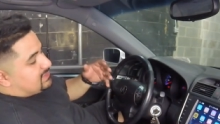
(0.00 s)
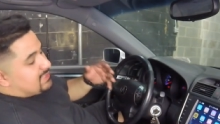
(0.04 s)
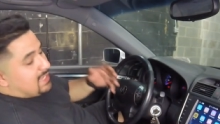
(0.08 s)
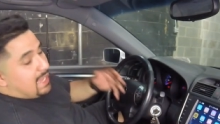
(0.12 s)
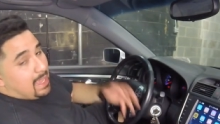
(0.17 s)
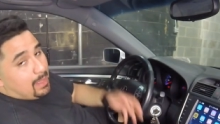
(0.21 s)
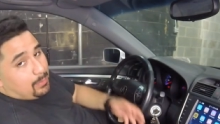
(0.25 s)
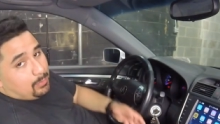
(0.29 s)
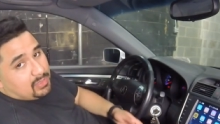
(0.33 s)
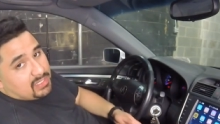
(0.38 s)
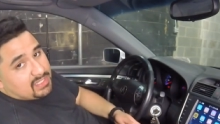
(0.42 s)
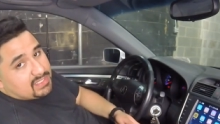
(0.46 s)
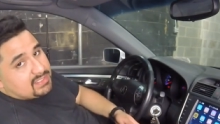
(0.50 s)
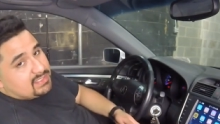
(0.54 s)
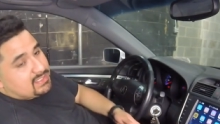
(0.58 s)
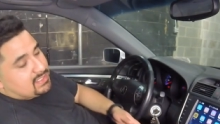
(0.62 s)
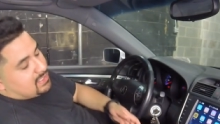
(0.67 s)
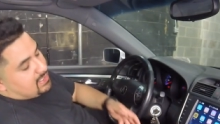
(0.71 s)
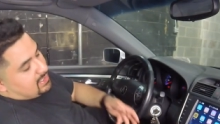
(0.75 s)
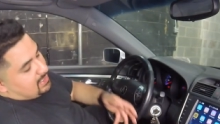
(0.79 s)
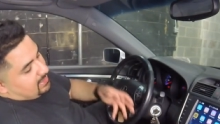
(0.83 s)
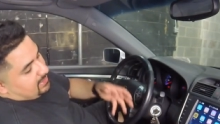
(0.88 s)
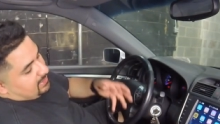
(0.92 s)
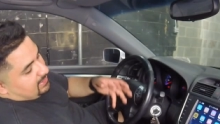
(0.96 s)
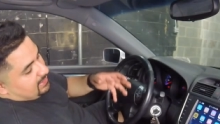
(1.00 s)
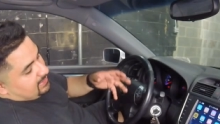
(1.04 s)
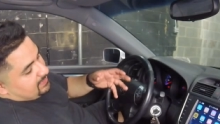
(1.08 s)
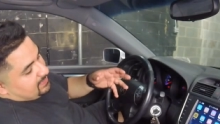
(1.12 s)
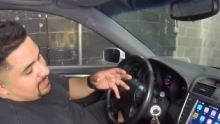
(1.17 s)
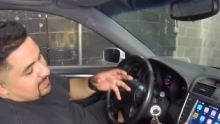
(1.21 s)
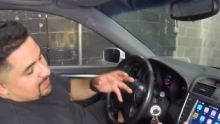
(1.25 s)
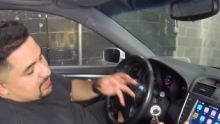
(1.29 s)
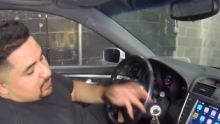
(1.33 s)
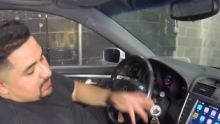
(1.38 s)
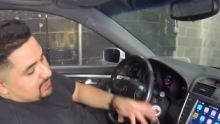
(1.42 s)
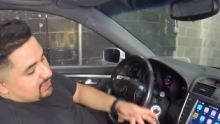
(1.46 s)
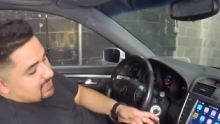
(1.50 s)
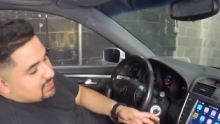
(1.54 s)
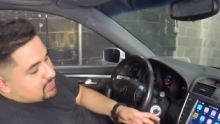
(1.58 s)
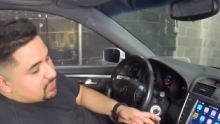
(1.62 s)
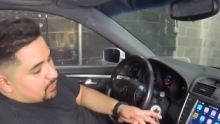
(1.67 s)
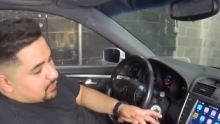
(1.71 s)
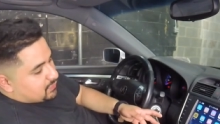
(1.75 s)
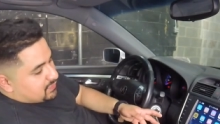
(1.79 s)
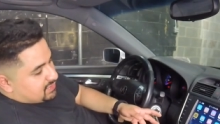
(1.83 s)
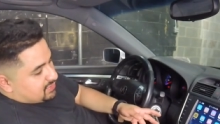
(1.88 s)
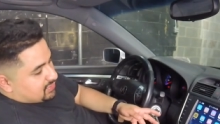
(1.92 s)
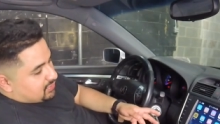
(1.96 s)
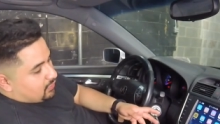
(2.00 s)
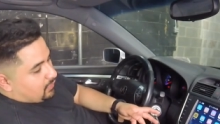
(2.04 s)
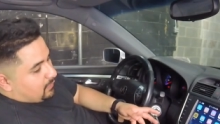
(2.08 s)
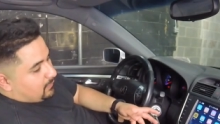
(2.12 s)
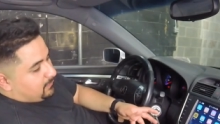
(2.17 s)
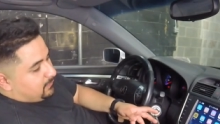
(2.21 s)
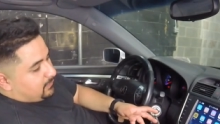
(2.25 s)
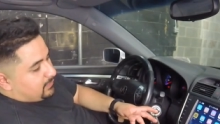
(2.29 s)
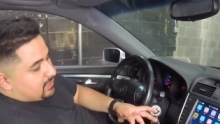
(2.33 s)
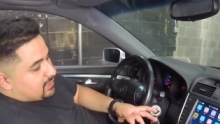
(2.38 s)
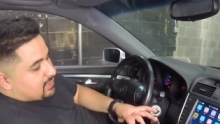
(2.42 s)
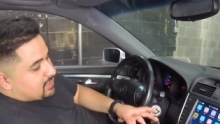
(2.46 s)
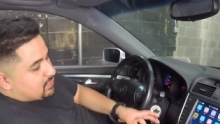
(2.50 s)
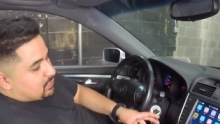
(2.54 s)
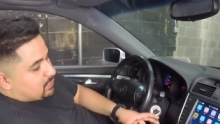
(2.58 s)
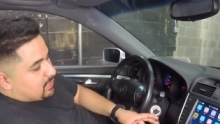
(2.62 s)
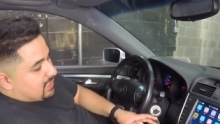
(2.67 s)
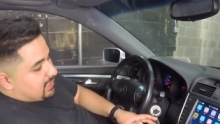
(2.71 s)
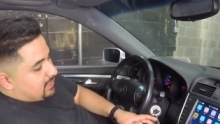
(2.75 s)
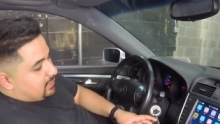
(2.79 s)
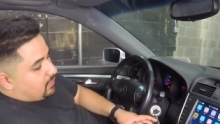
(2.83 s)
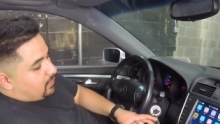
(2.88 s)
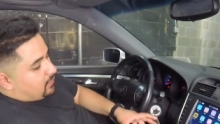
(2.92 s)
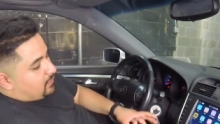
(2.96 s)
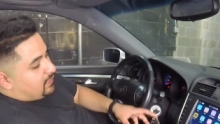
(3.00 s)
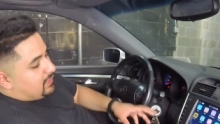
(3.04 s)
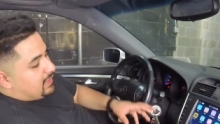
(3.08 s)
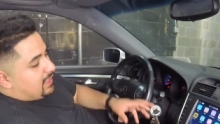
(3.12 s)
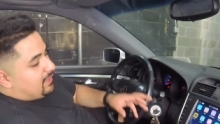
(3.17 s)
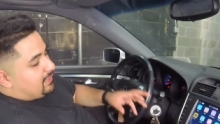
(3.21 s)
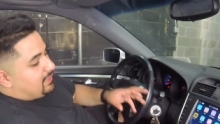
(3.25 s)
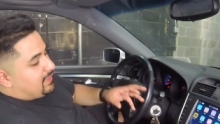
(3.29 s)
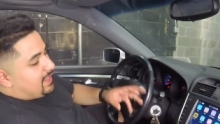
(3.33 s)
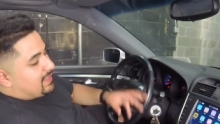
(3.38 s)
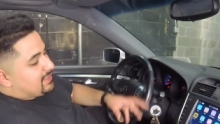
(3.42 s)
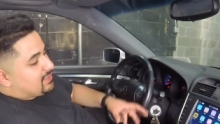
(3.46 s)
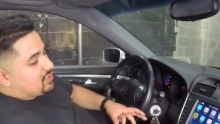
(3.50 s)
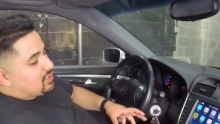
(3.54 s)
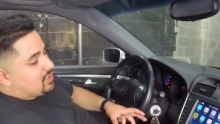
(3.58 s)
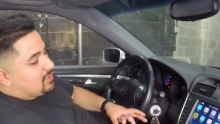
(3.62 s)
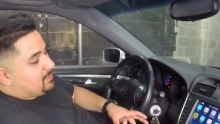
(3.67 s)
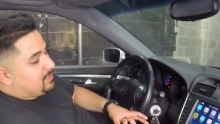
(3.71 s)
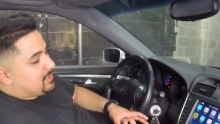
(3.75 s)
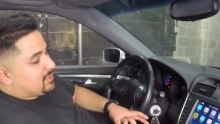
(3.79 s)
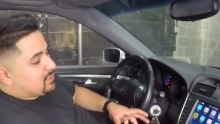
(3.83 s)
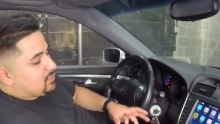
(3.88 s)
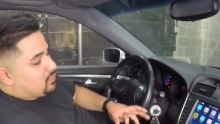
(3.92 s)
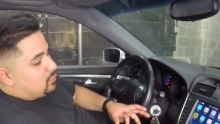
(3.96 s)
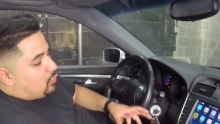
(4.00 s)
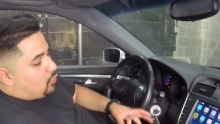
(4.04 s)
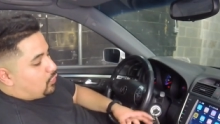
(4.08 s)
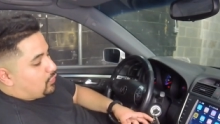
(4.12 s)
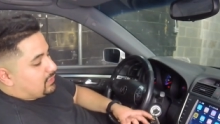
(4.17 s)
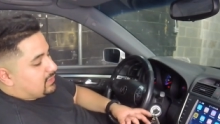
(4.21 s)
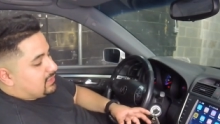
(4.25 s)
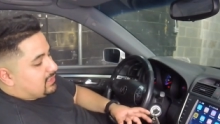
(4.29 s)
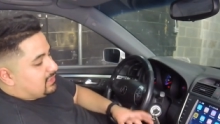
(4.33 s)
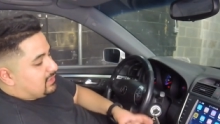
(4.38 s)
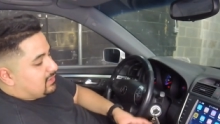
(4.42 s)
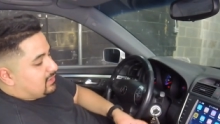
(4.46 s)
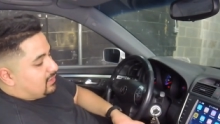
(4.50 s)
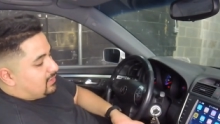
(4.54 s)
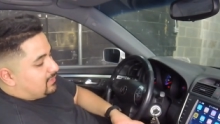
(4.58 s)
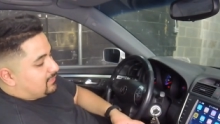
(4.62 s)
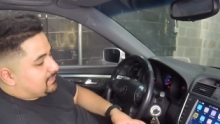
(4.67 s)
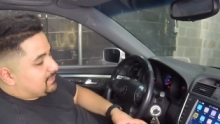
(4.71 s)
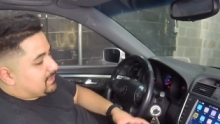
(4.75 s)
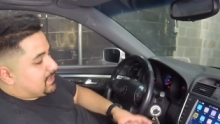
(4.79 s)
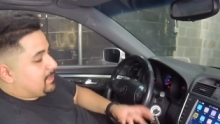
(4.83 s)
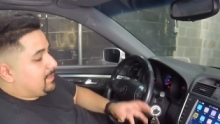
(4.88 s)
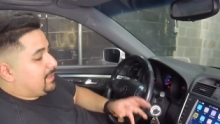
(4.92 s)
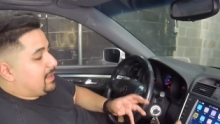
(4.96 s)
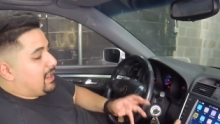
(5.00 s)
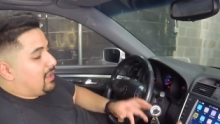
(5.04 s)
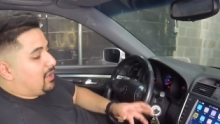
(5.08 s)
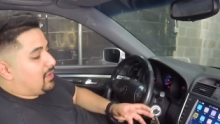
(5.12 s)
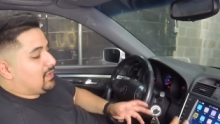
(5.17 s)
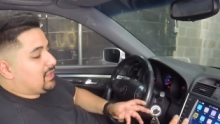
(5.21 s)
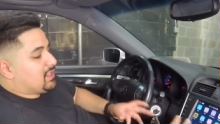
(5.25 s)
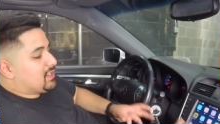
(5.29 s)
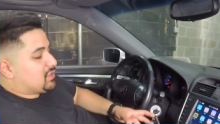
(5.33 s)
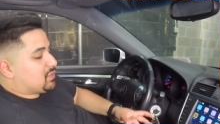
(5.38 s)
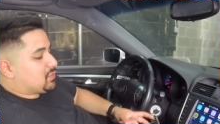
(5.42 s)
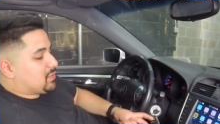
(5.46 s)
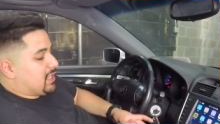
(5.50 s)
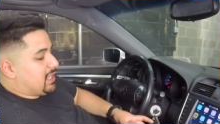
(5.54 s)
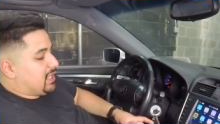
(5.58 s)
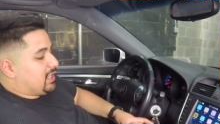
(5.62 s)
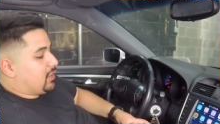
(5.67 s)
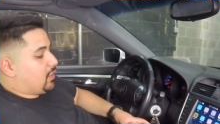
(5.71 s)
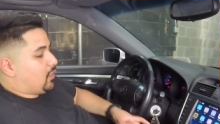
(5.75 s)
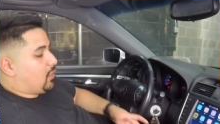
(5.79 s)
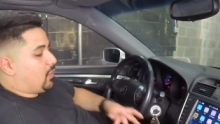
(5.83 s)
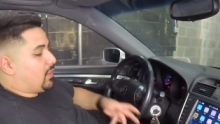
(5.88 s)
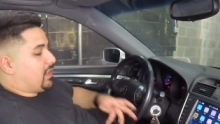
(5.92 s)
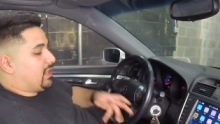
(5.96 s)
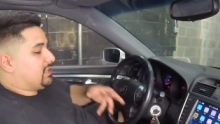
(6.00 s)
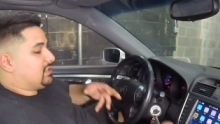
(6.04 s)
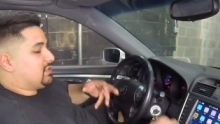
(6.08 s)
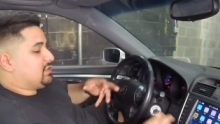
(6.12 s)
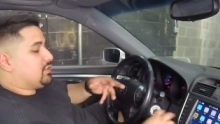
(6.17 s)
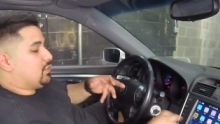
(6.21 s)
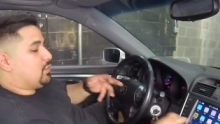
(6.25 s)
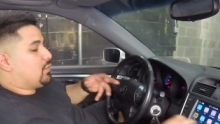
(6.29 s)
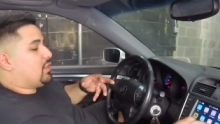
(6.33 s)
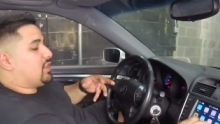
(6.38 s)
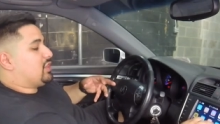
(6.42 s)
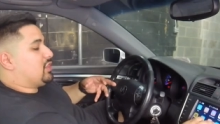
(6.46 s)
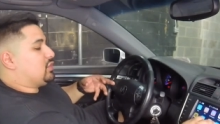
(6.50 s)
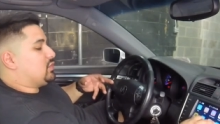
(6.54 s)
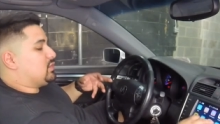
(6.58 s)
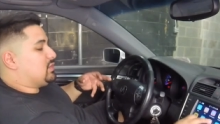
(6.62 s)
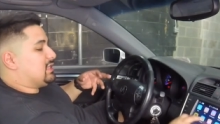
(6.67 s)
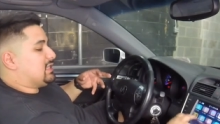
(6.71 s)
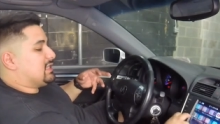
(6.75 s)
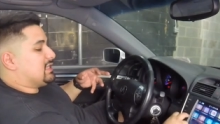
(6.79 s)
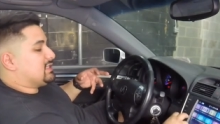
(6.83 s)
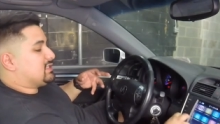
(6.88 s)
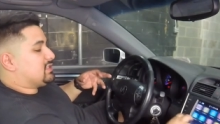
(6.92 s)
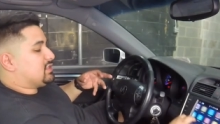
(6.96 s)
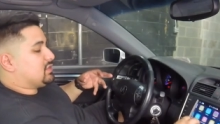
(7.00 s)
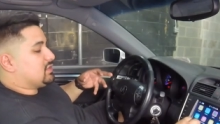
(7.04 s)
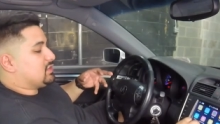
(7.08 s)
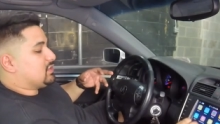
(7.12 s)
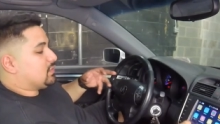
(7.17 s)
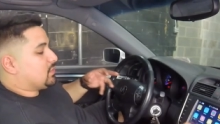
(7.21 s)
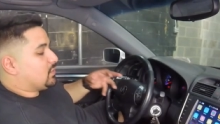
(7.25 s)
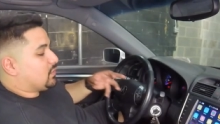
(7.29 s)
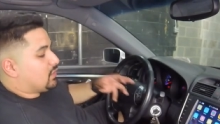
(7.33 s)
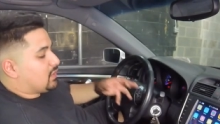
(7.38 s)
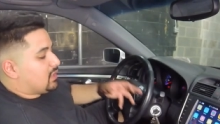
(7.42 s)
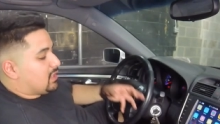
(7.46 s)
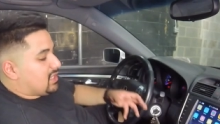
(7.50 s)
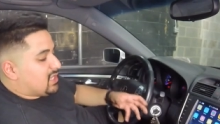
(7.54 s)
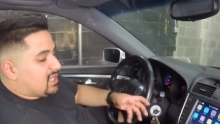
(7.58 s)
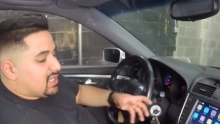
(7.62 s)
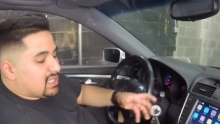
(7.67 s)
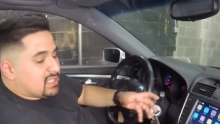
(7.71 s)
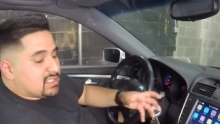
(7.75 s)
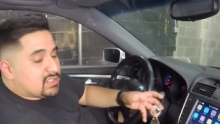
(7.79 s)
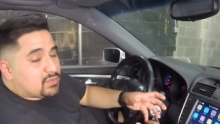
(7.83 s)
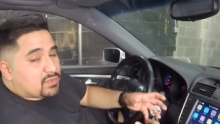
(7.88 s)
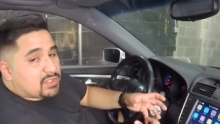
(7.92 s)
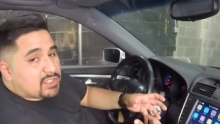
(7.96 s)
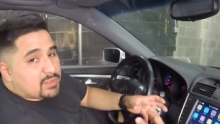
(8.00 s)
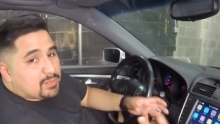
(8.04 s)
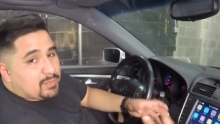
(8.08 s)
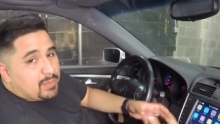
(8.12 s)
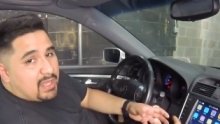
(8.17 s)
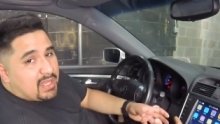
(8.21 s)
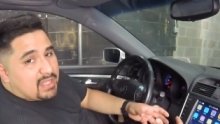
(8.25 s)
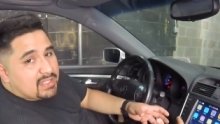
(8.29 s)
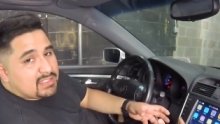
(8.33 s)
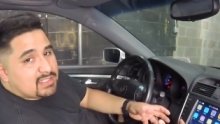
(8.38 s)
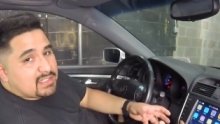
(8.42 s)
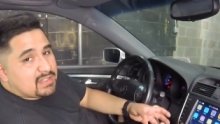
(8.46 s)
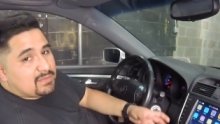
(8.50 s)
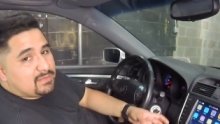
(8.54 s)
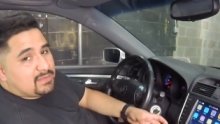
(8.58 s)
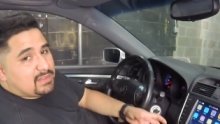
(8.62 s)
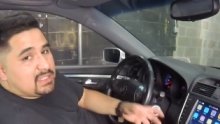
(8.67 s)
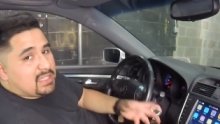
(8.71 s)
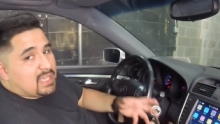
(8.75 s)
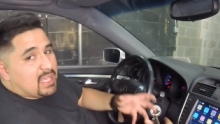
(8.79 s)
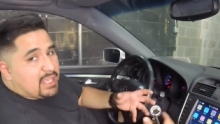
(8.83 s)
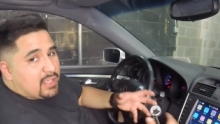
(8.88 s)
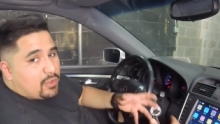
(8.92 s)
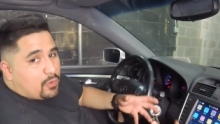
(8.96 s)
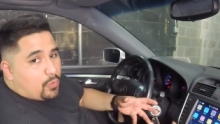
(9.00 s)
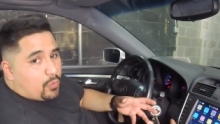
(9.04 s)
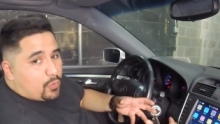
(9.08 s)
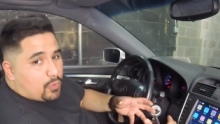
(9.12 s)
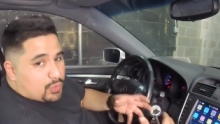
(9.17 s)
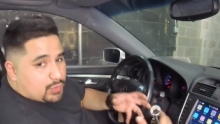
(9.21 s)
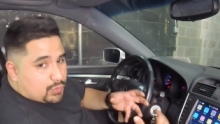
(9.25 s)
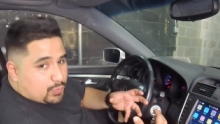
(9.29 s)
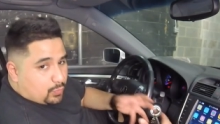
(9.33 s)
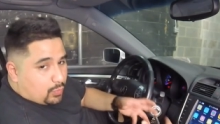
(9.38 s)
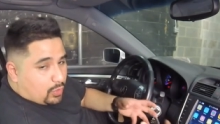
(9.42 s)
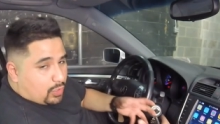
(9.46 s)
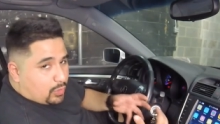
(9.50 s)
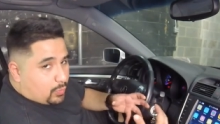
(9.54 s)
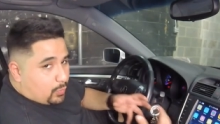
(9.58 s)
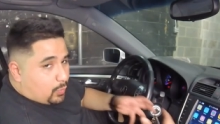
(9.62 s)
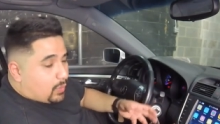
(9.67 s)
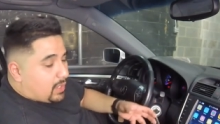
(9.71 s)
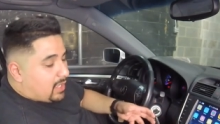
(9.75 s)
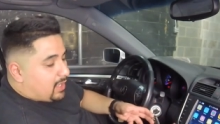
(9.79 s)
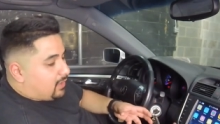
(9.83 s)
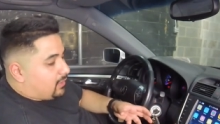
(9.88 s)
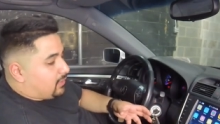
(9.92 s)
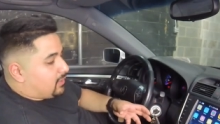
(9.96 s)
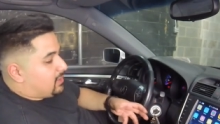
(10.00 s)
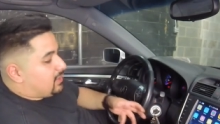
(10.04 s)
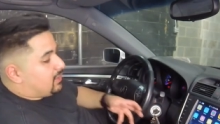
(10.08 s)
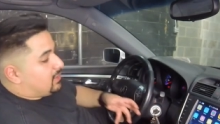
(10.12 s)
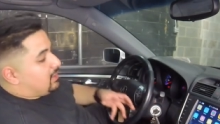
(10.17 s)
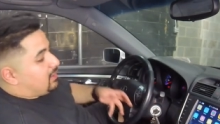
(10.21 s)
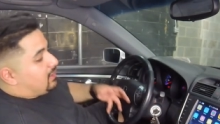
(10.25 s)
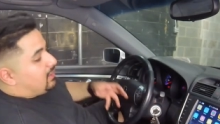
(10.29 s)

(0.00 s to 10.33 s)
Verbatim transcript: tablets, and that's what they chose to go for this radio. Now that chip is more than enough to power this radio and do what you need it to do. It's responsive, the eight cores work well.